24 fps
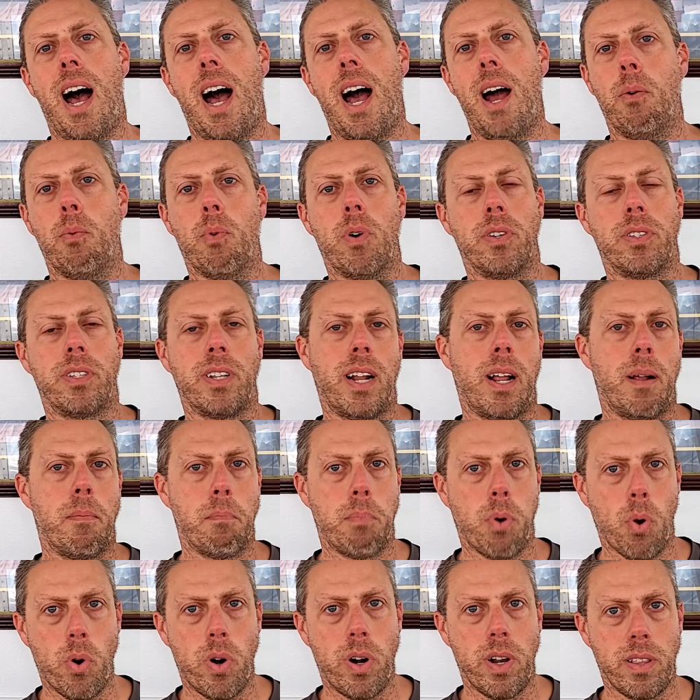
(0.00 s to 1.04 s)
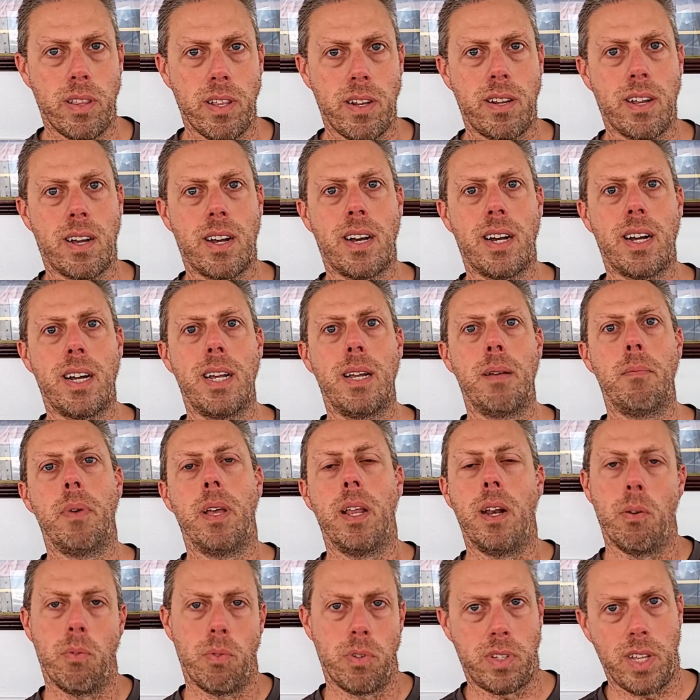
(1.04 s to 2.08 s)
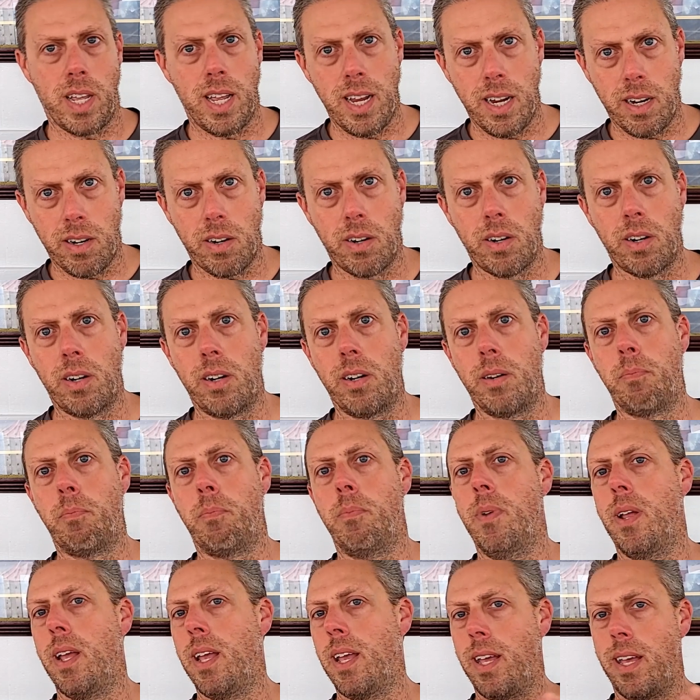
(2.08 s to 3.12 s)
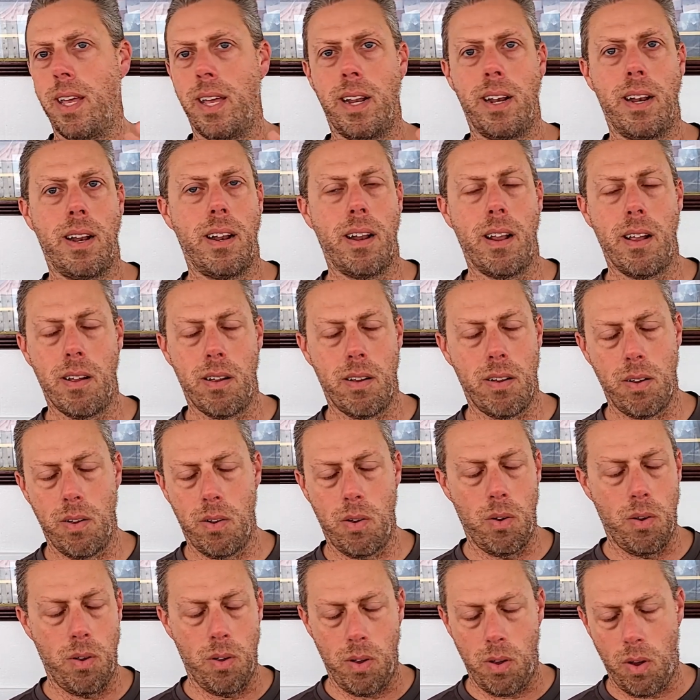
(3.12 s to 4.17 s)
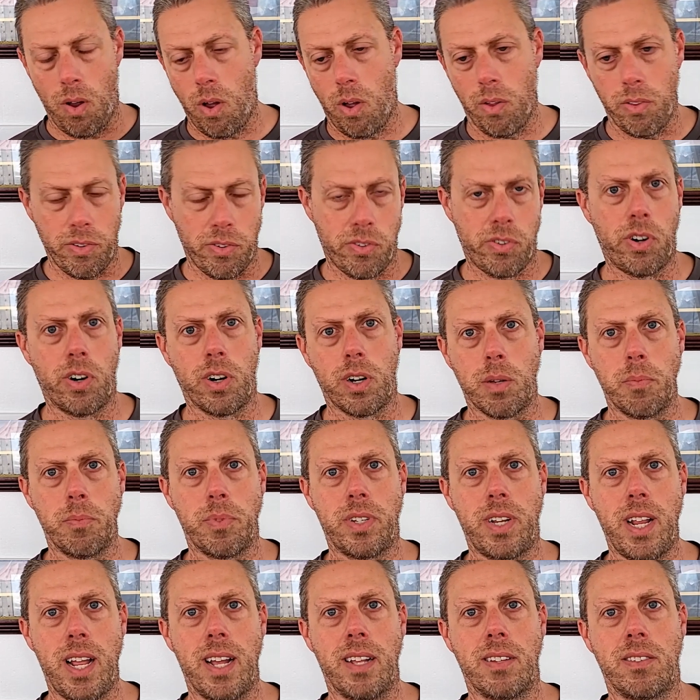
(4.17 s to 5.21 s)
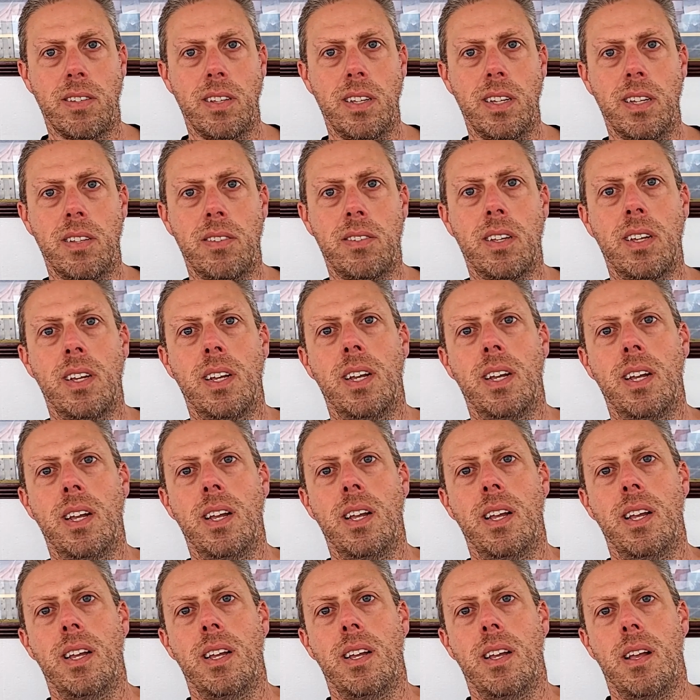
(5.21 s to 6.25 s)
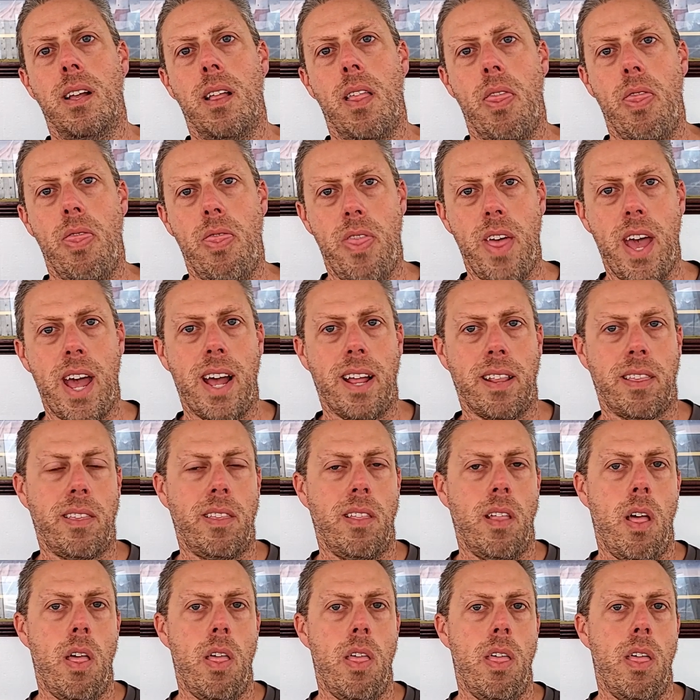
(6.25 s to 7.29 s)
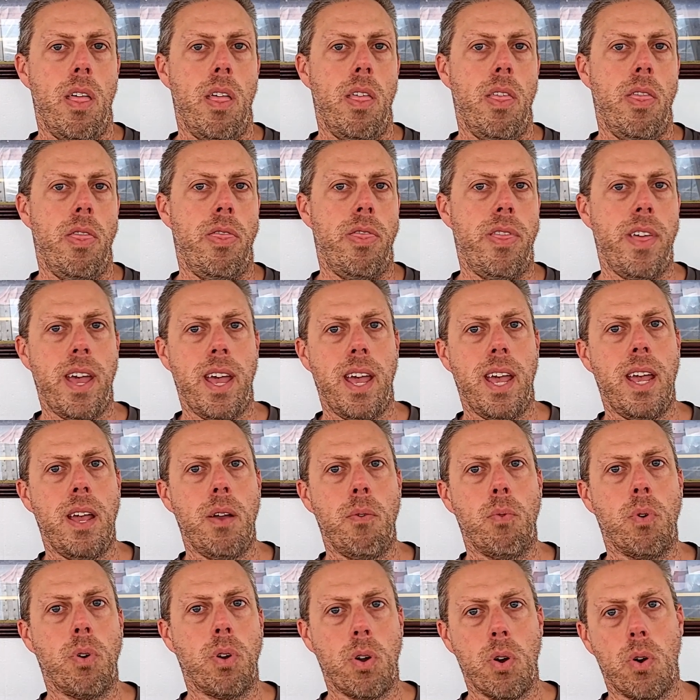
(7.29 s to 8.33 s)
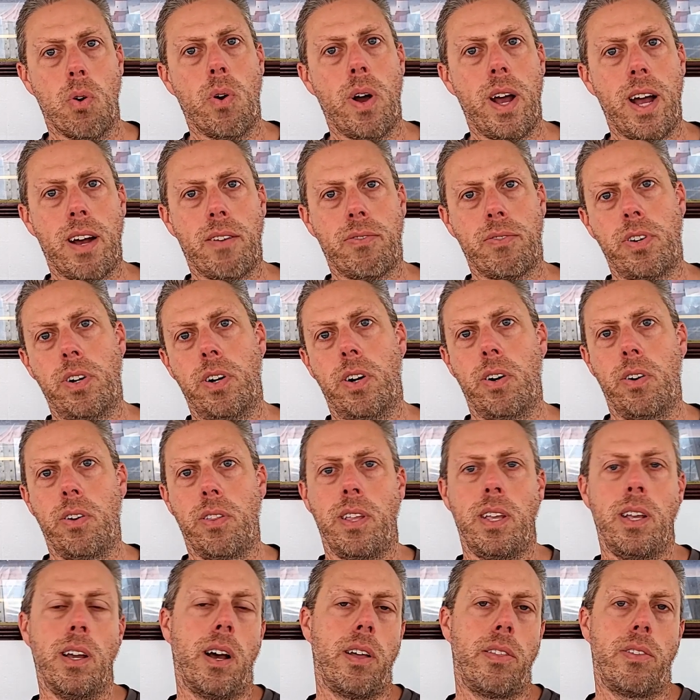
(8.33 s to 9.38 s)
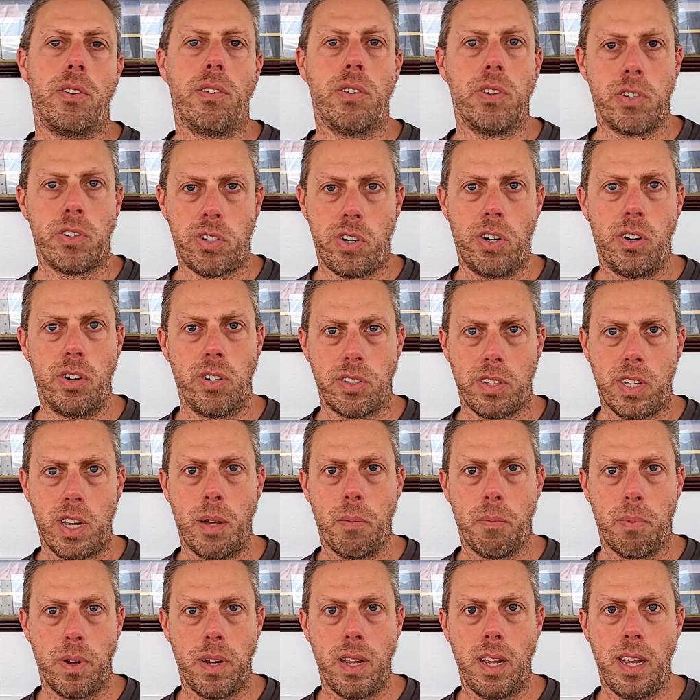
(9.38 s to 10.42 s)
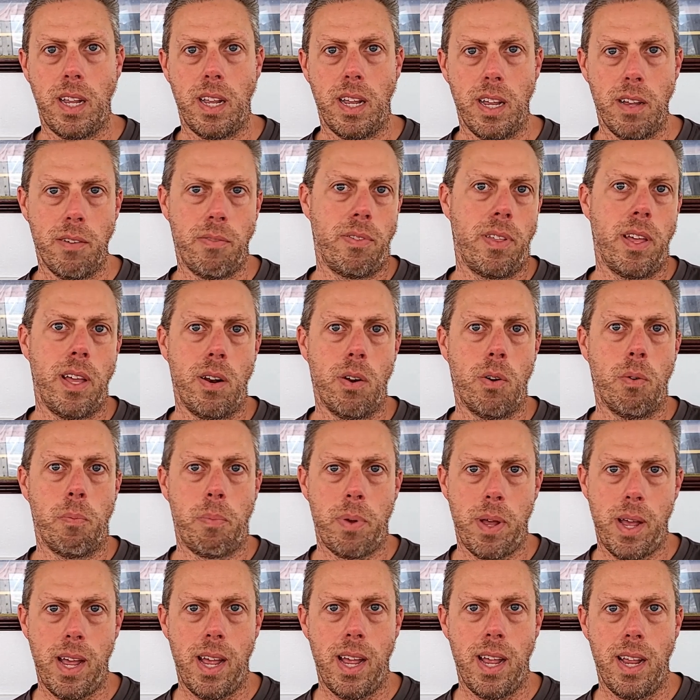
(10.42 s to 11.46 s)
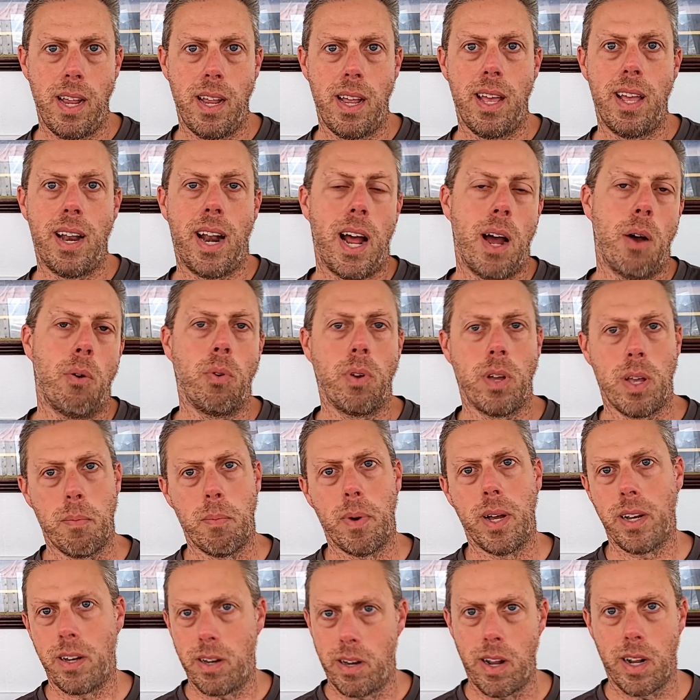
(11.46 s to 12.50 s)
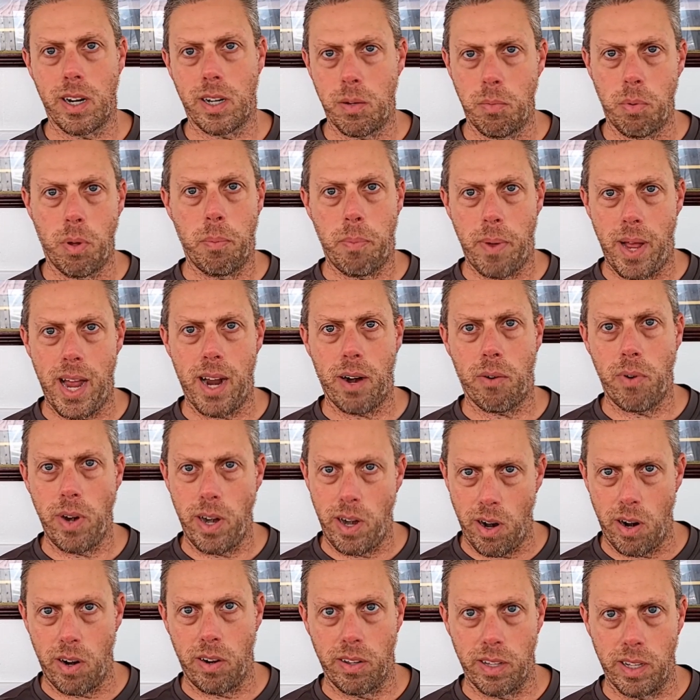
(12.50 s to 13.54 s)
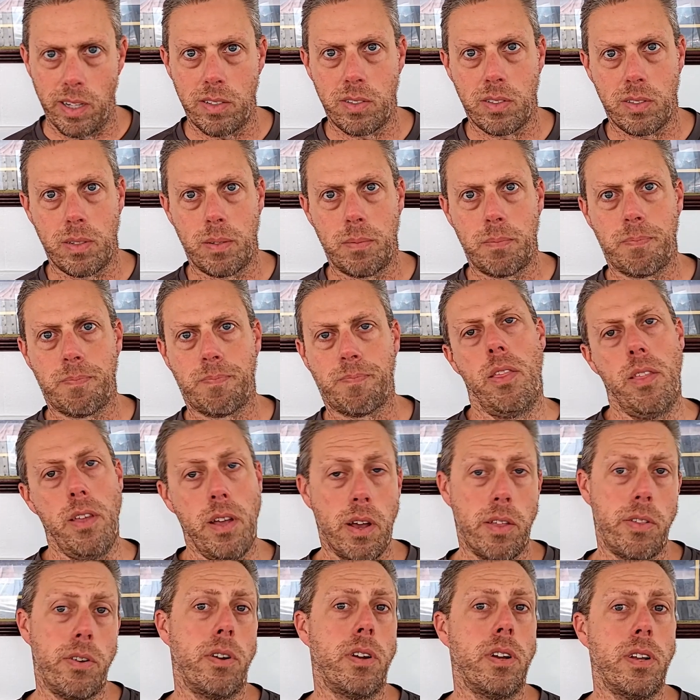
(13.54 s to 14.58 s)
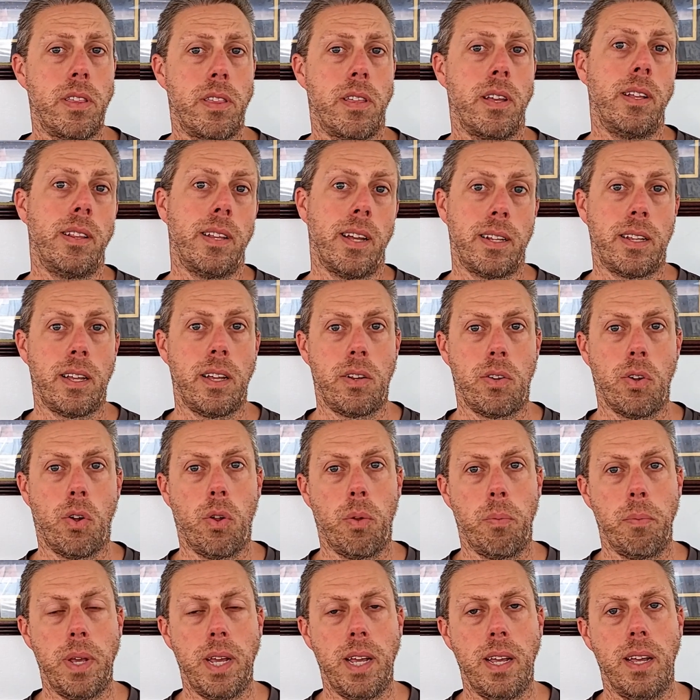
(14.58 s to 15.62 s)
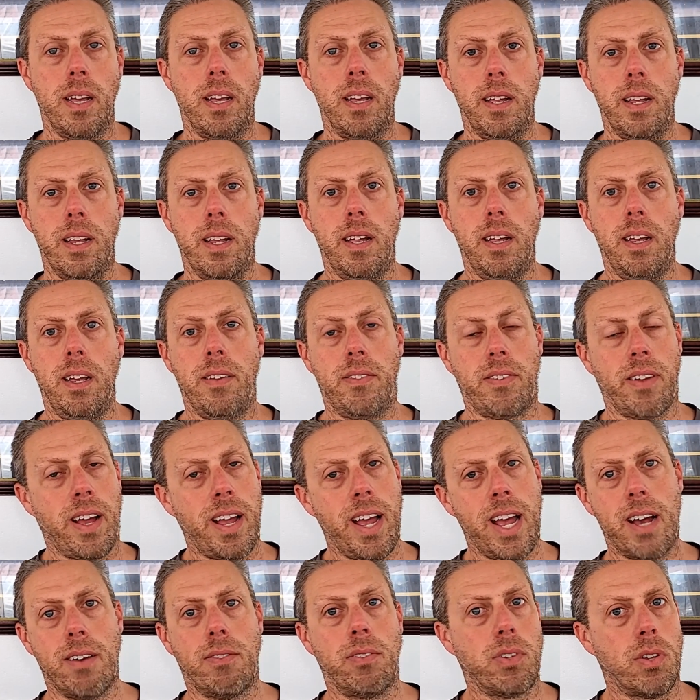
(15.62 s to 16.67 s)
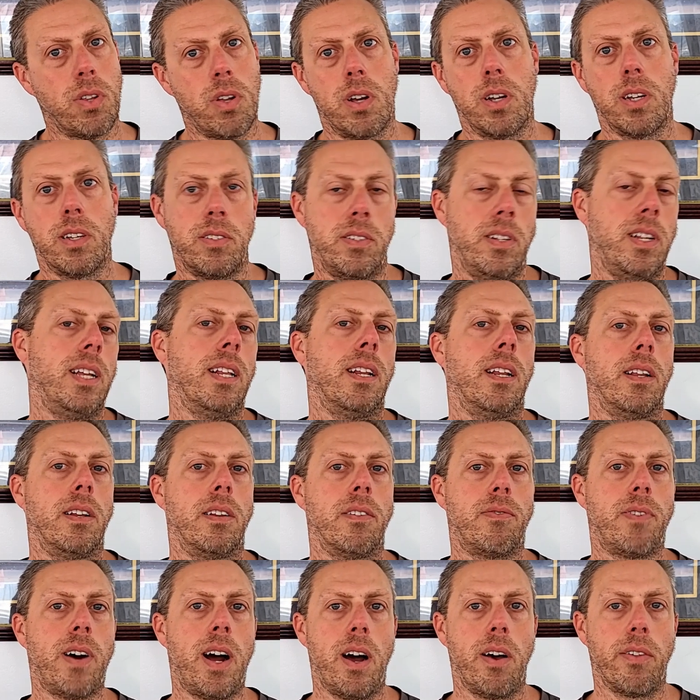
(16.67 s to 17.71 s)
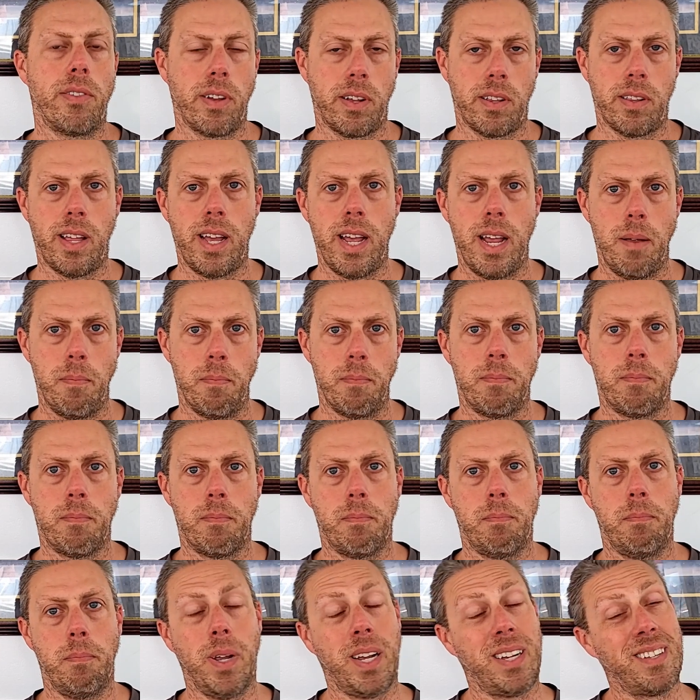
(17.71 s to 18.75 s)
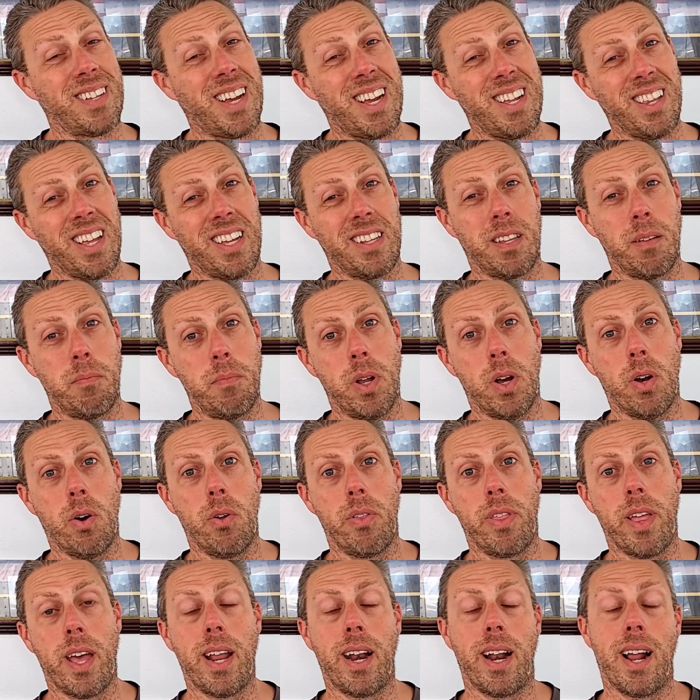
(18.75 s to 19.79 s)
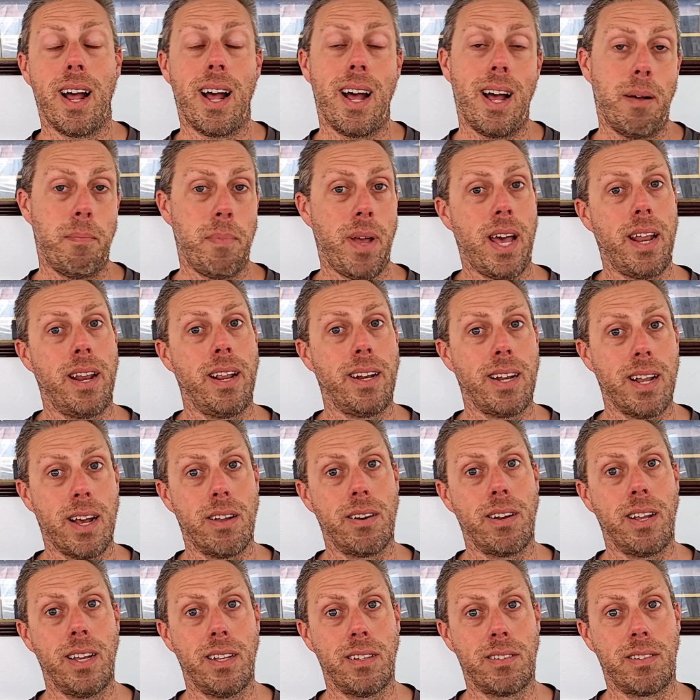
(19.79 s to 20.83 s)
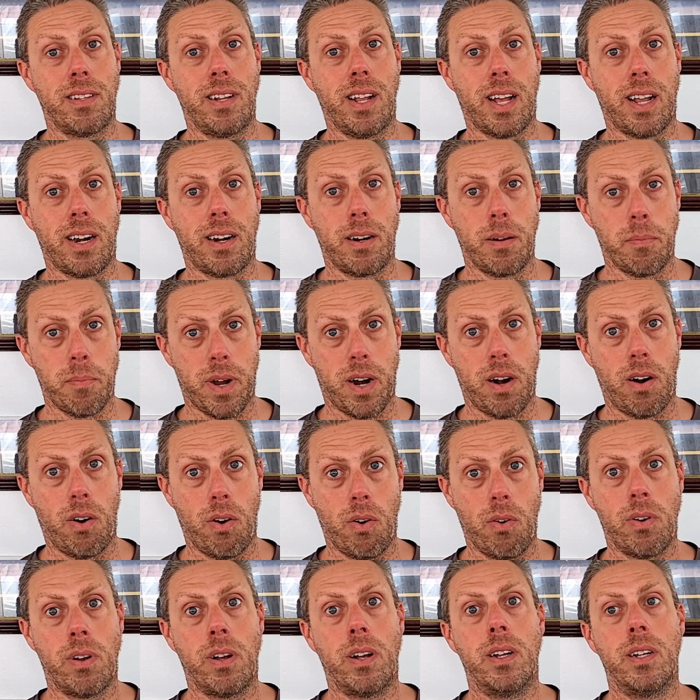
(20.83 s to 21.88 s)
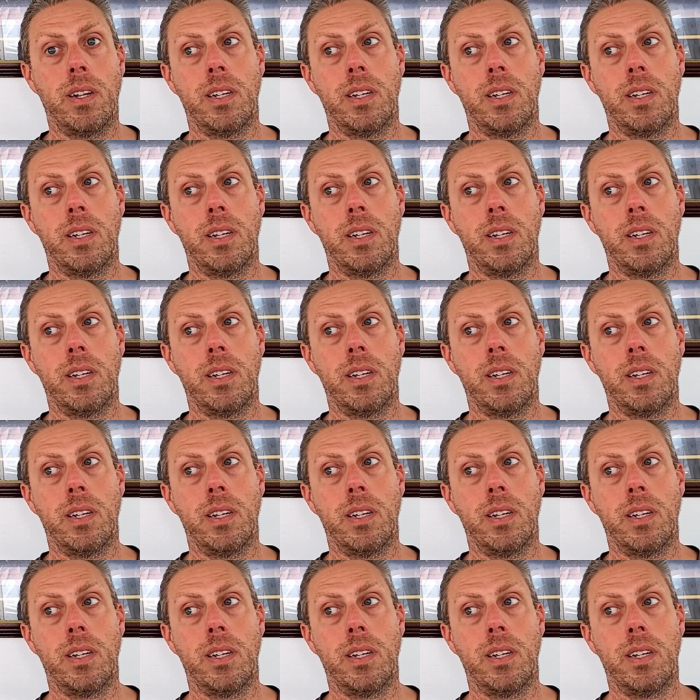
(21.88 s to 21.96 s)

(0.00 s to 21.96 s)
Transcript: I wasn't on board at the time and it was anchored and all the circumstances, that they will go after the other insurance company if they don't pay, and I will get my deductible back regardless. The other good thing that they told me is I have as long as needed to file the claim, because I let them know that I'm heading down to Ensenada tomorrow